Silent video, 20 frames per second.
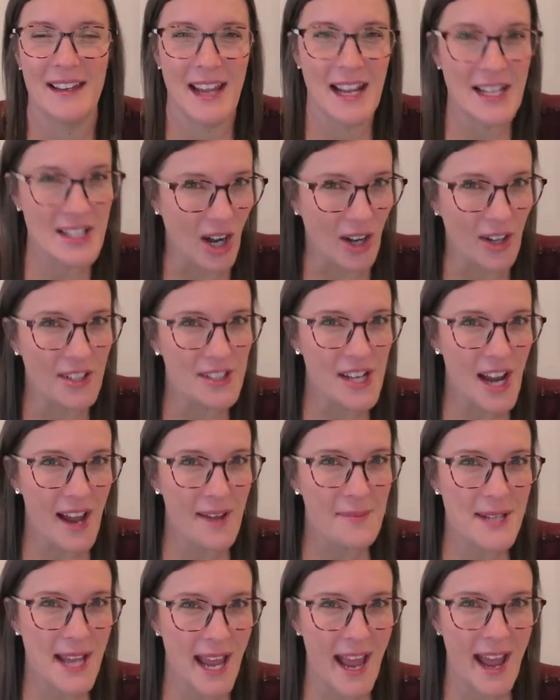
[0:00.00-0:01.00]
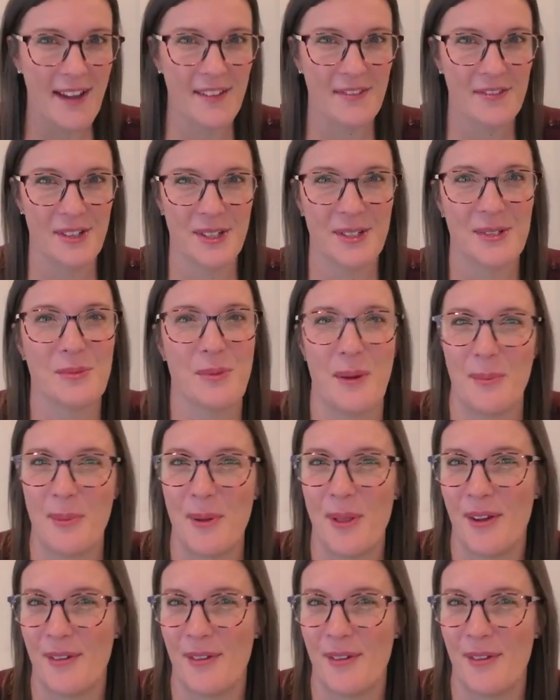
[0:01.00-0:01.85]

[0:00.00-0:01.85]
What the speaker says: it's our job to have good ripple